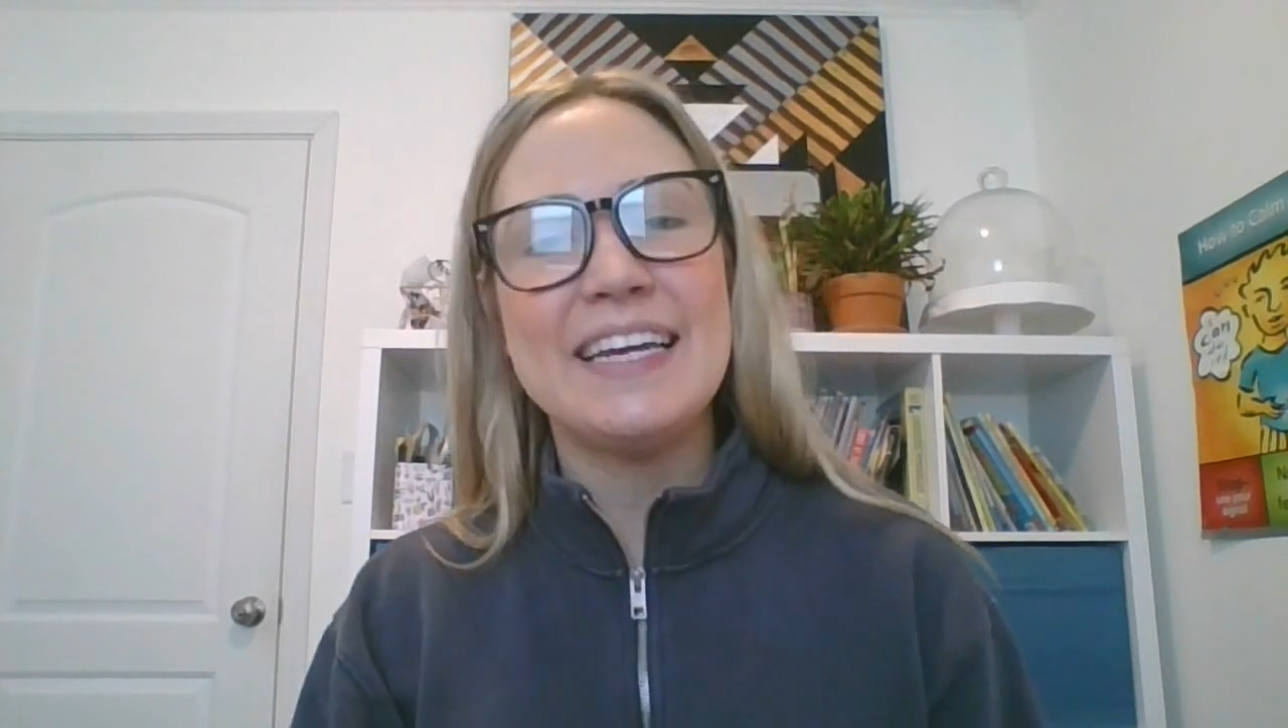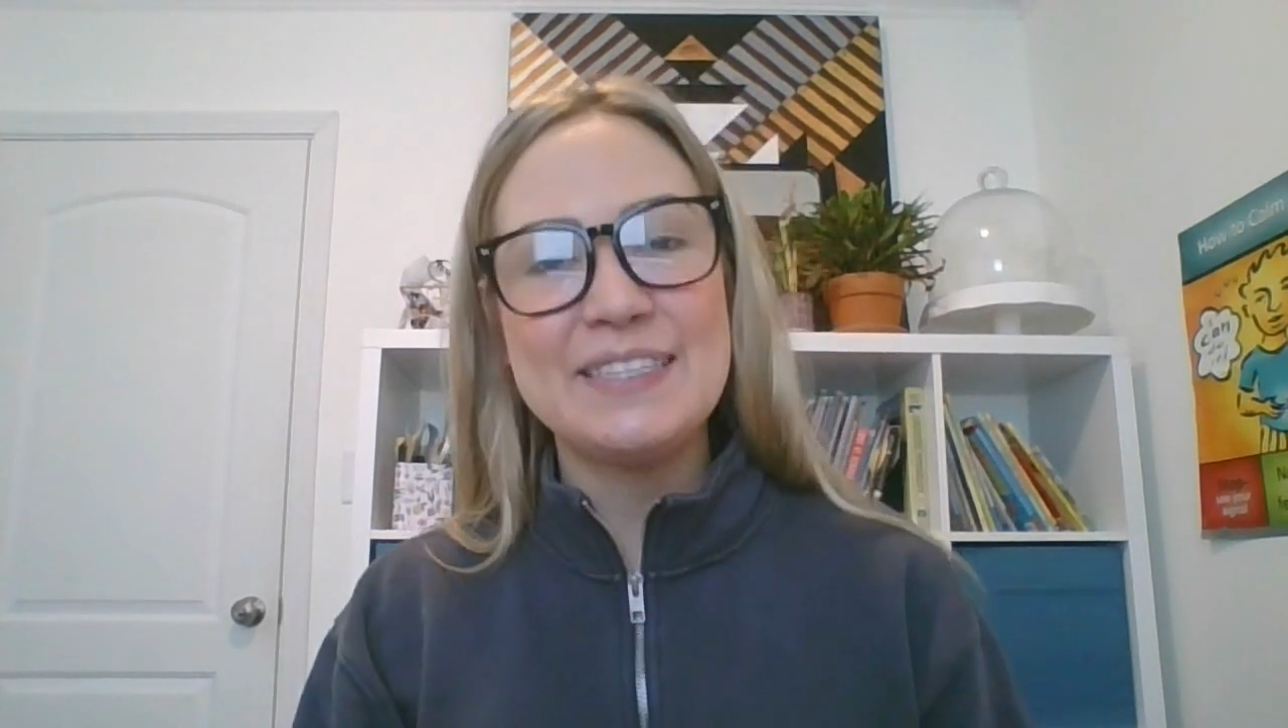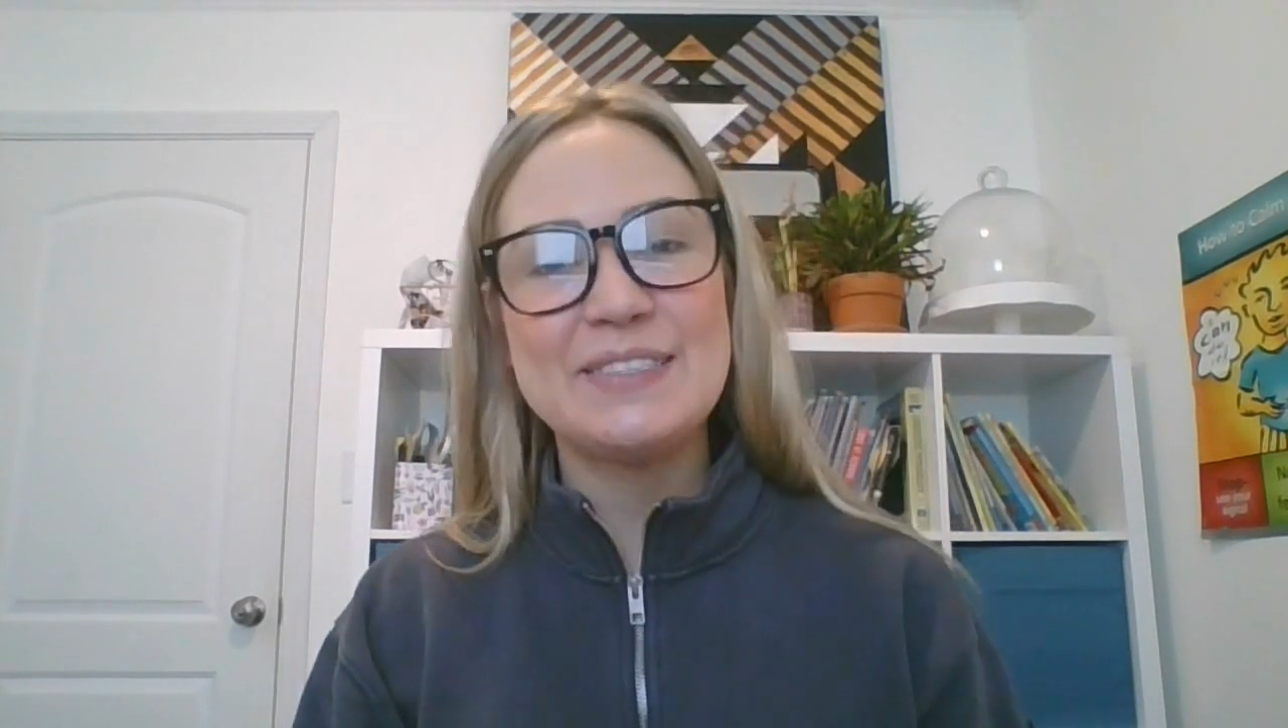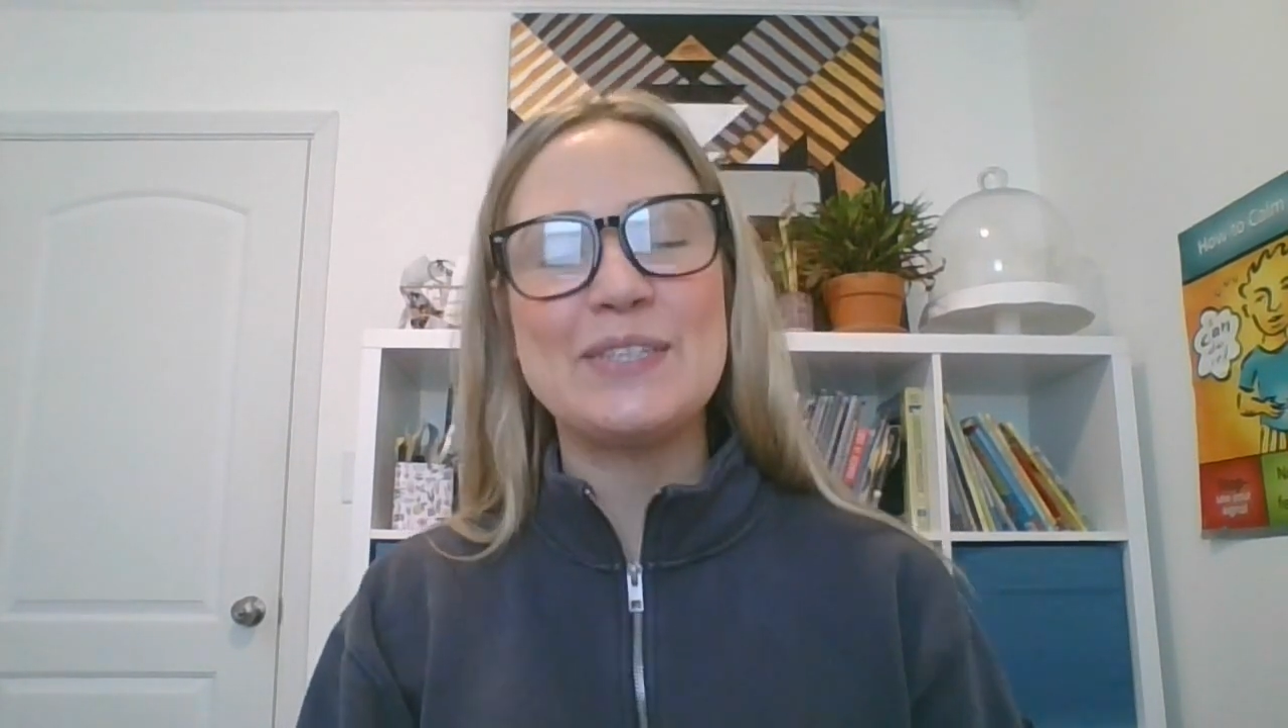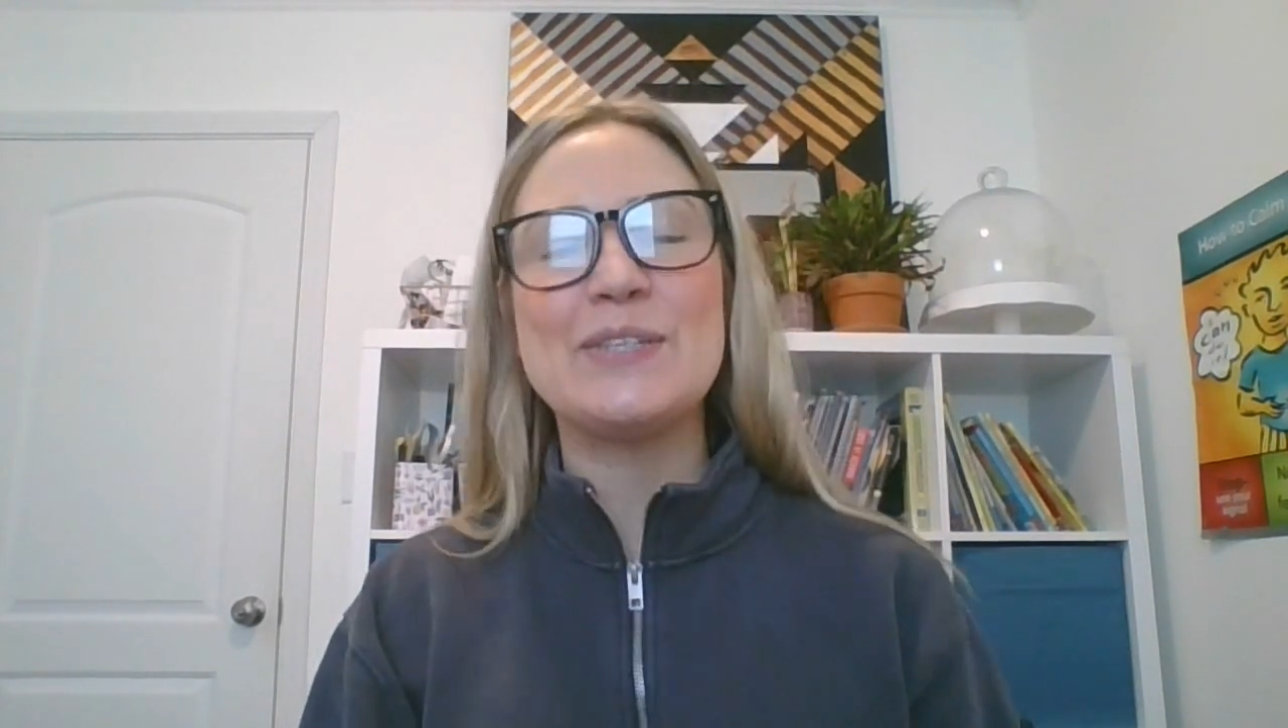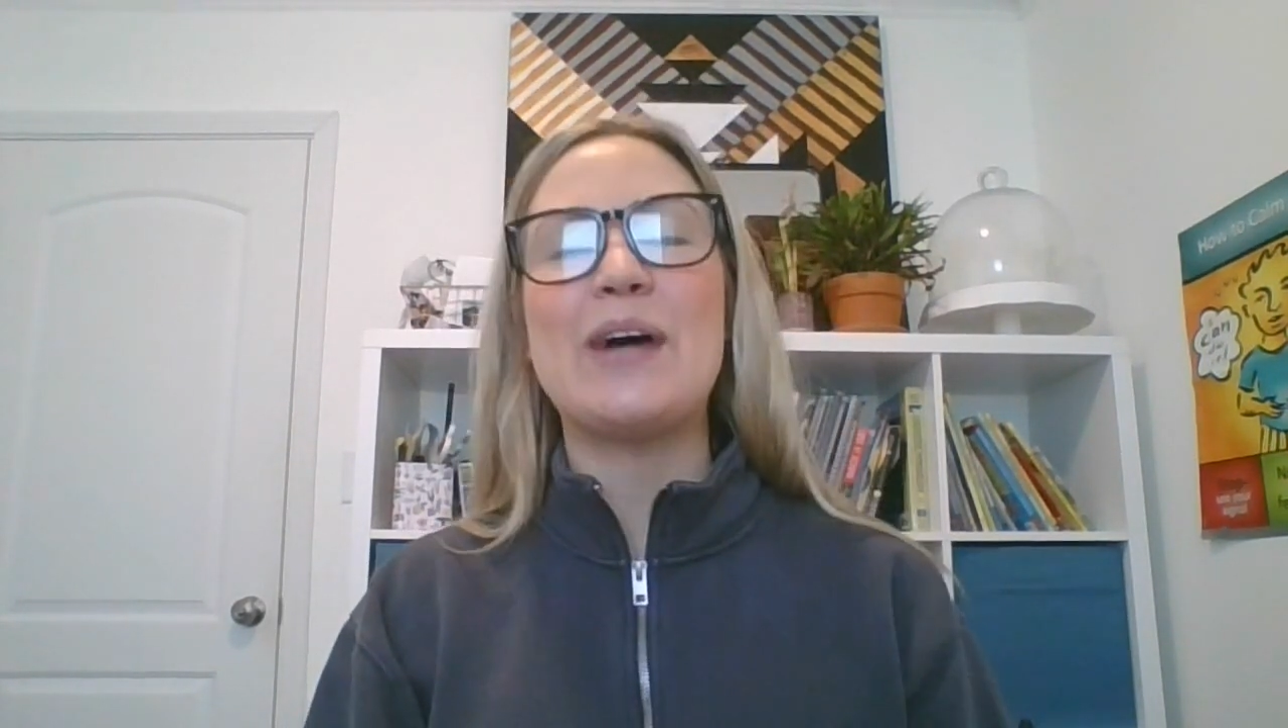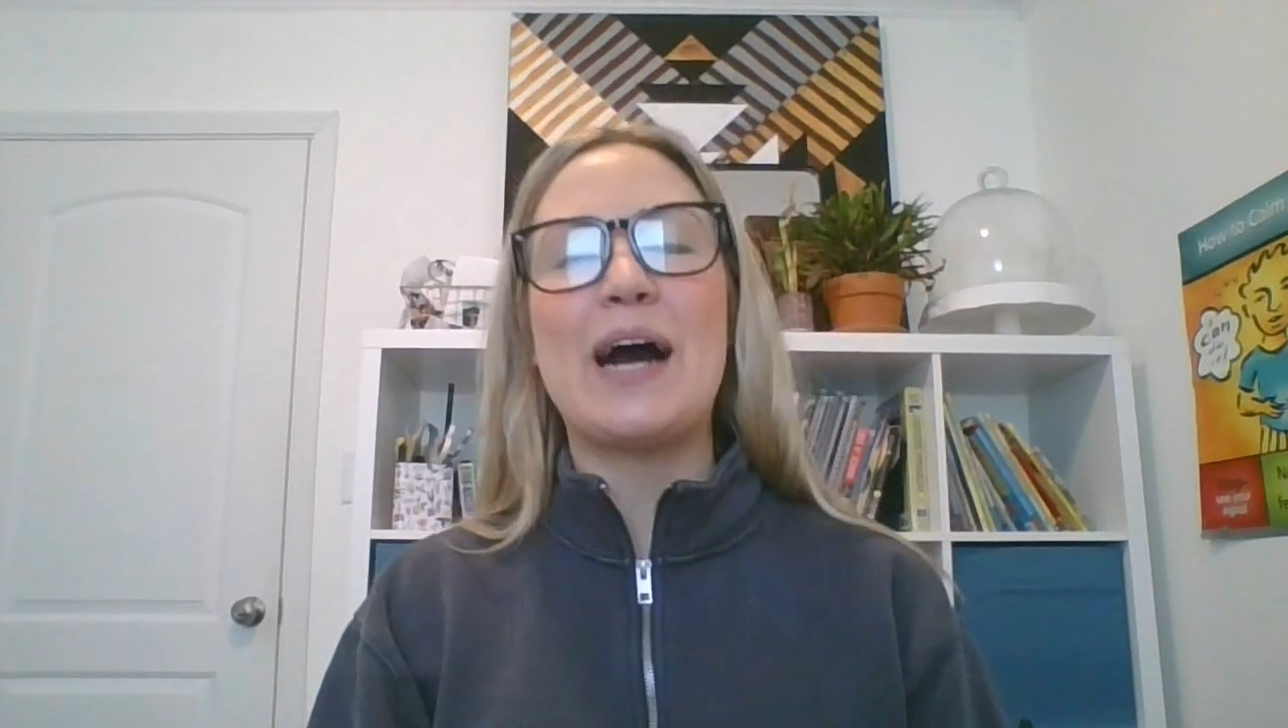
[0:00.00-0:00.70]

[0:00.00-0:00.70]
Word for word: into